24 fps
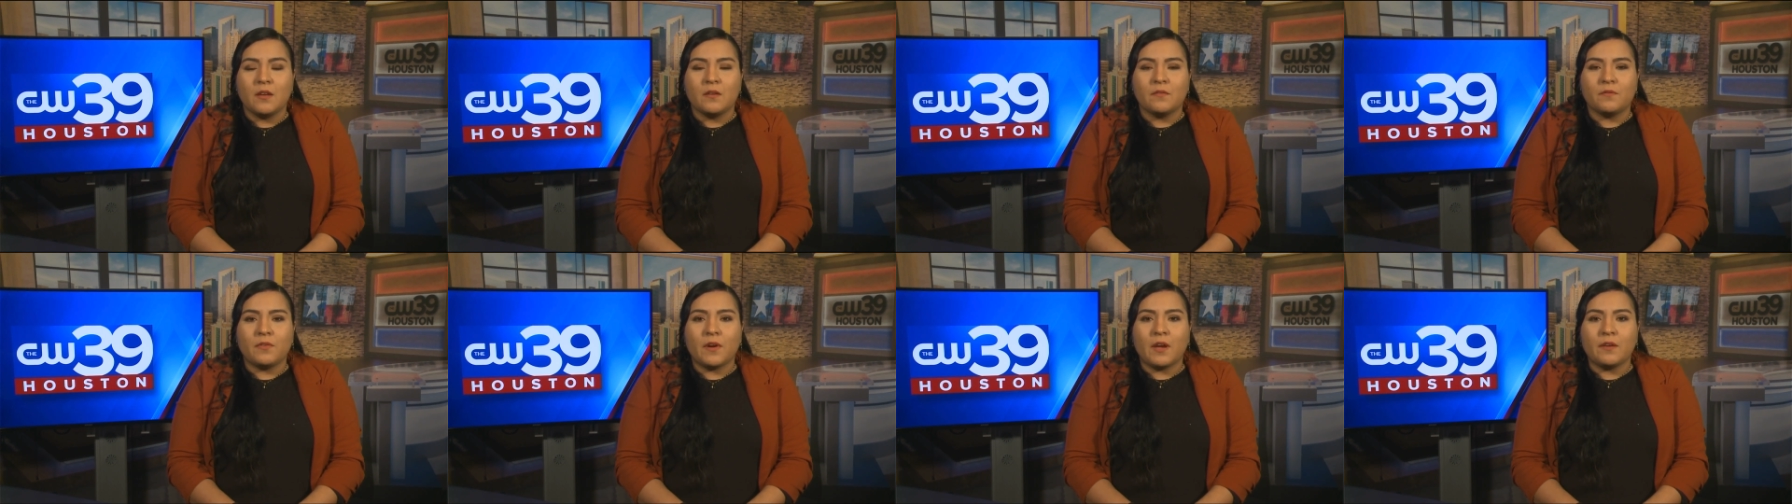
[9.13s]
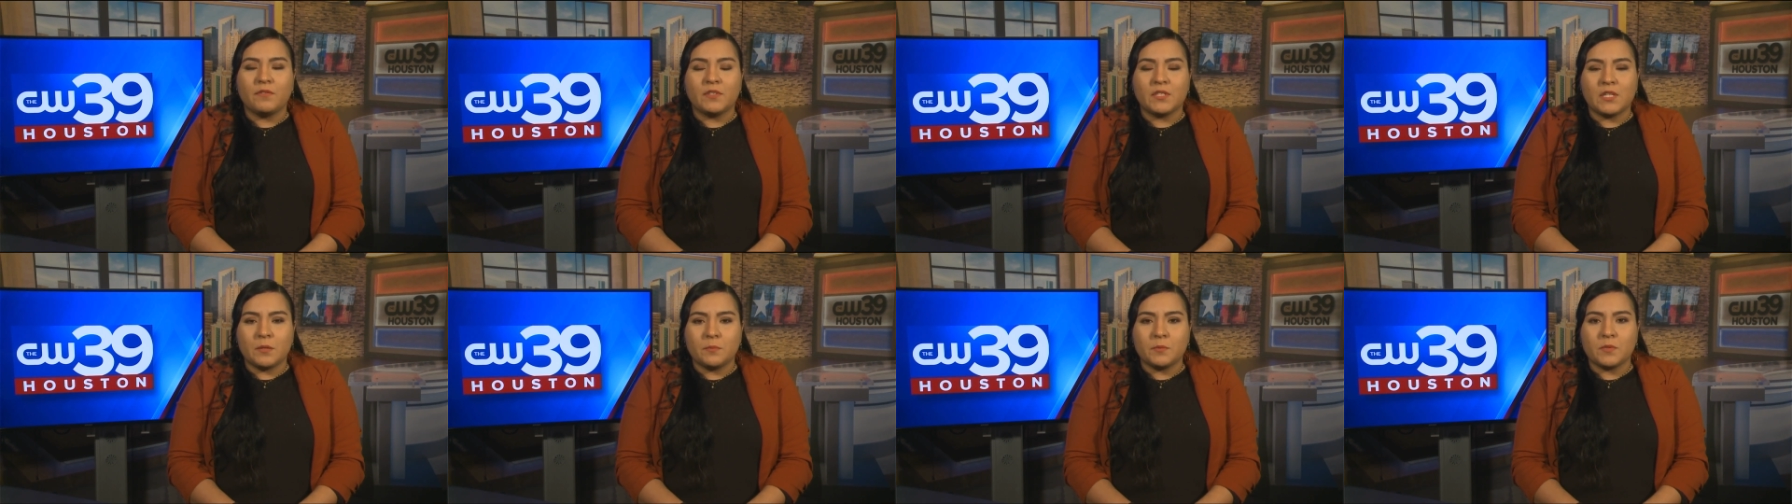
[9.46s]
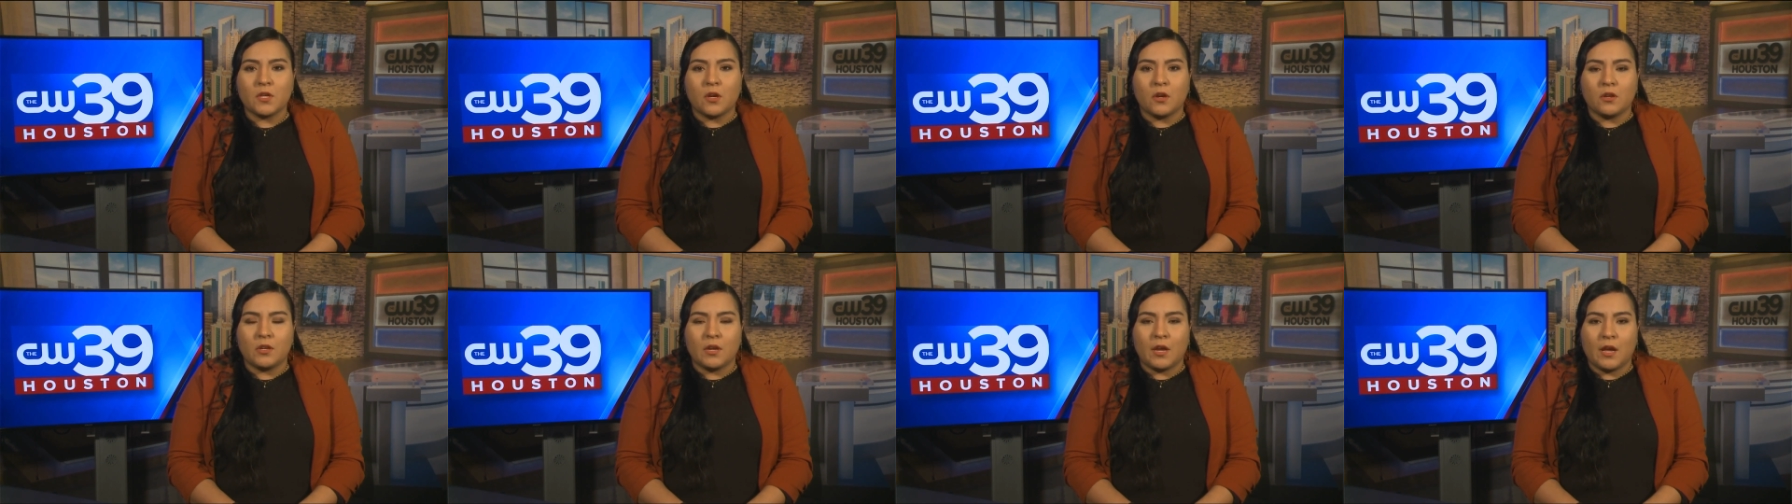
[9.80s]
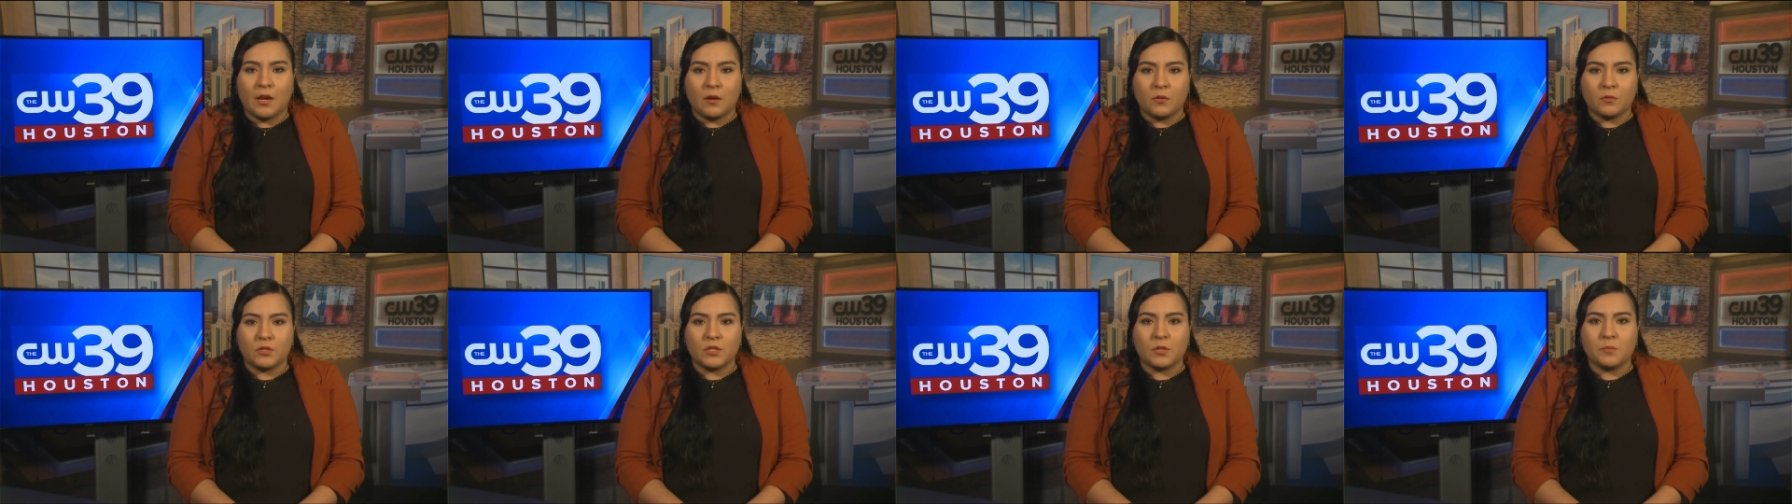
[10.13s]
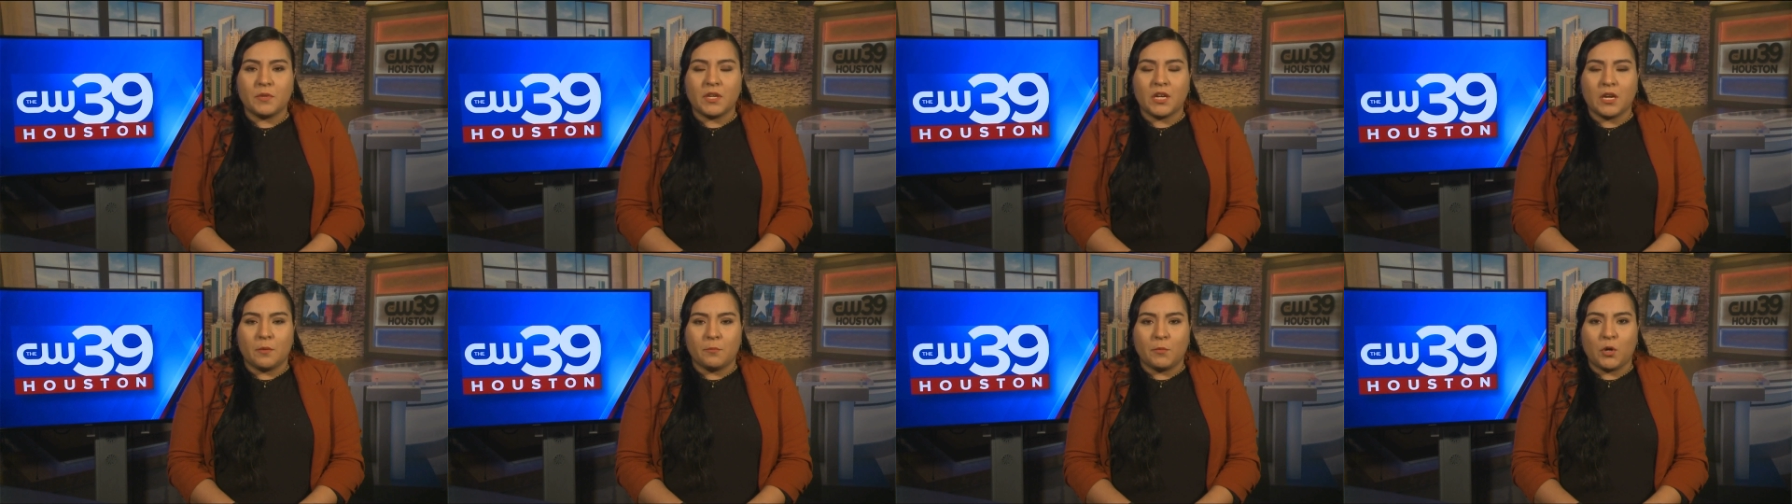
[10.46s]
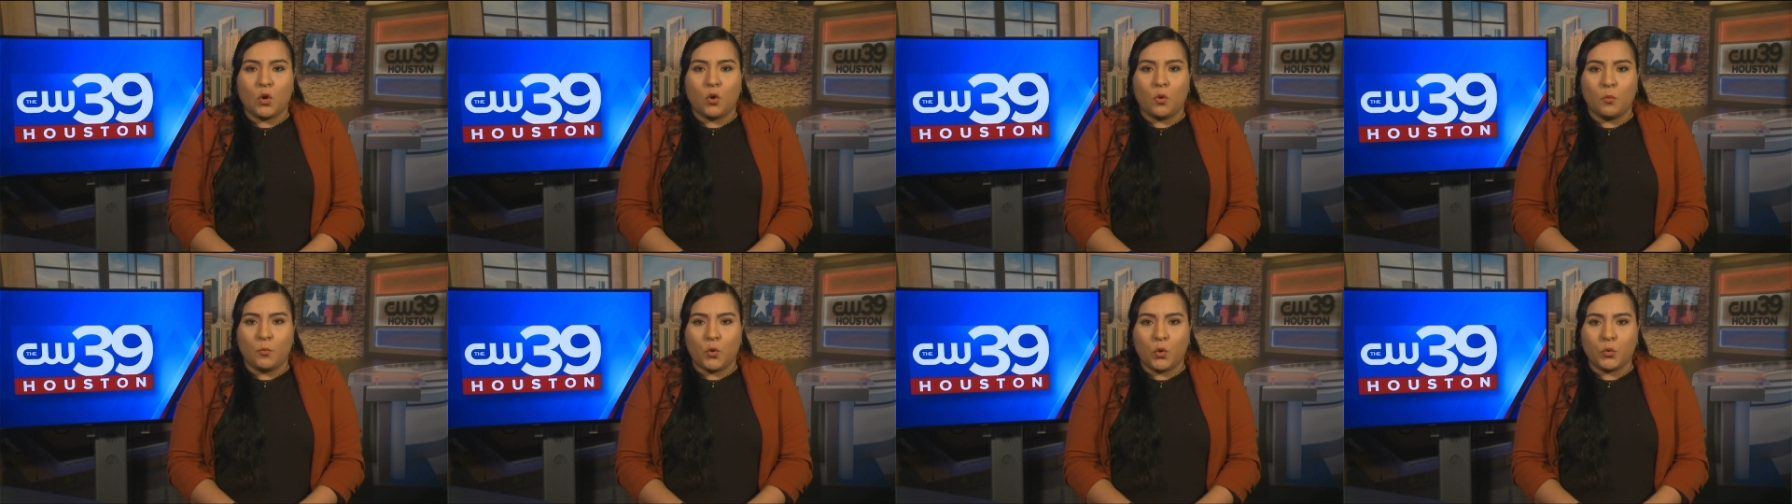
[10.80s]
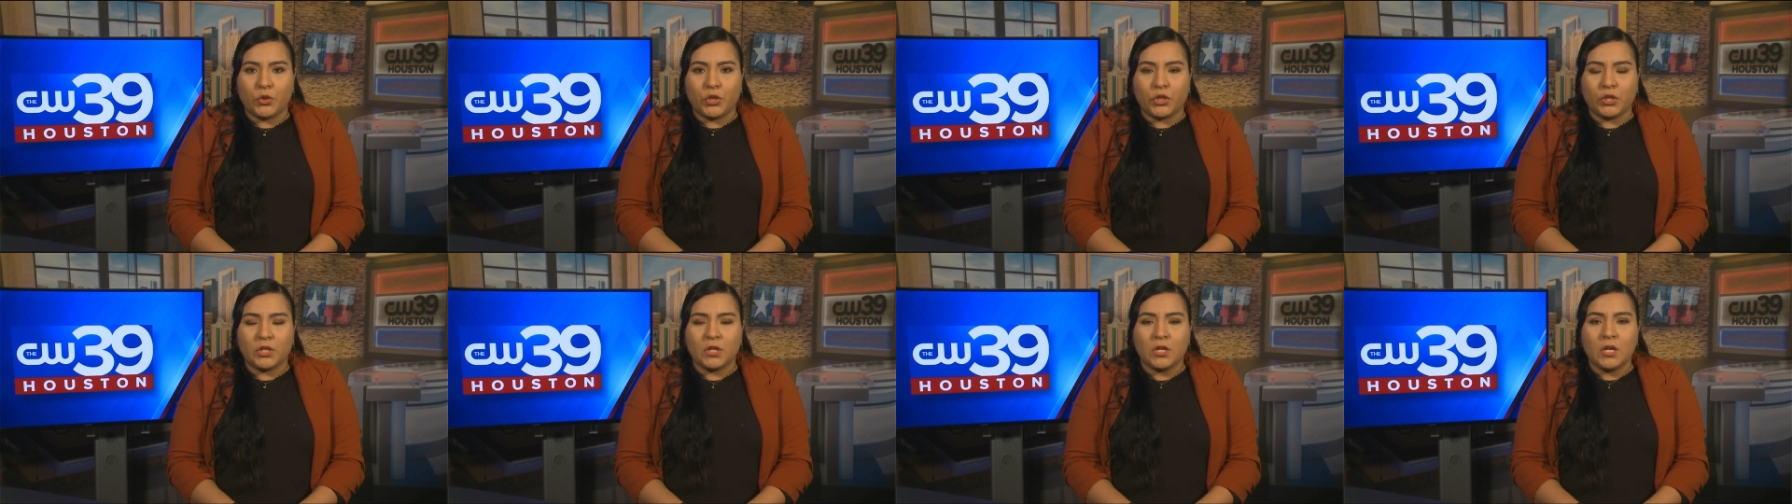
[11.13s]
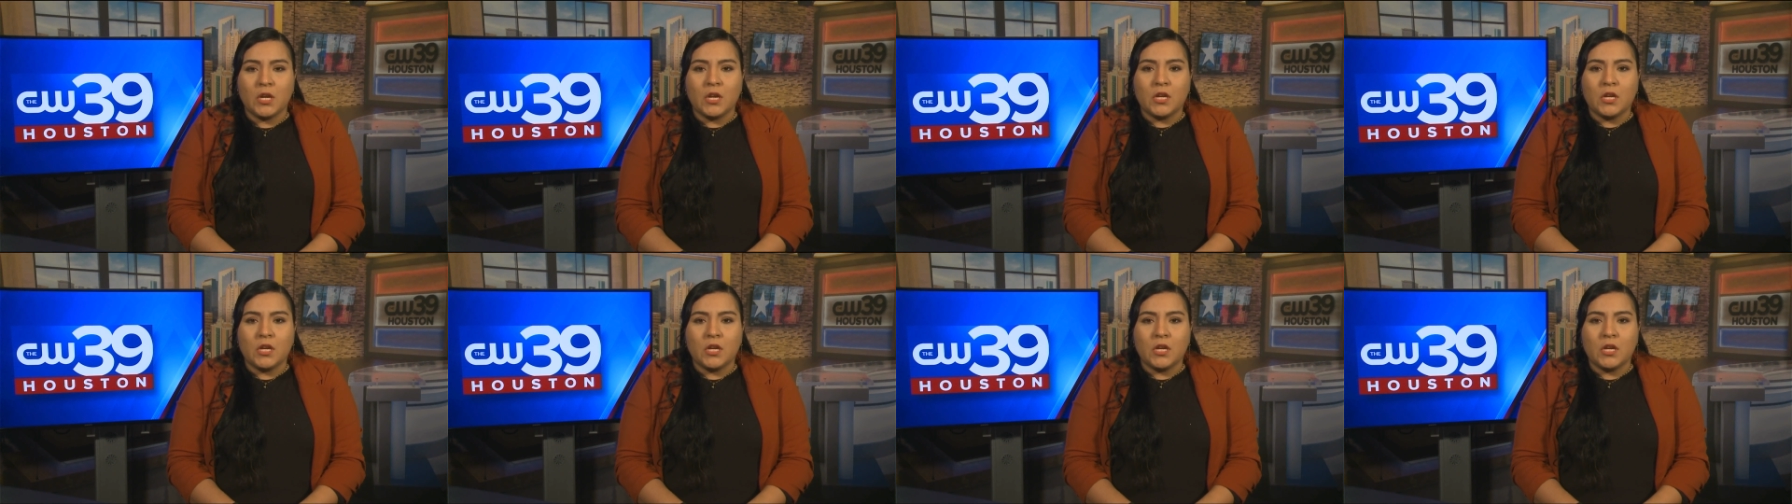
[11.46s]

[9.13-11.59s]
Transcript: five tips on how to become a homeowner.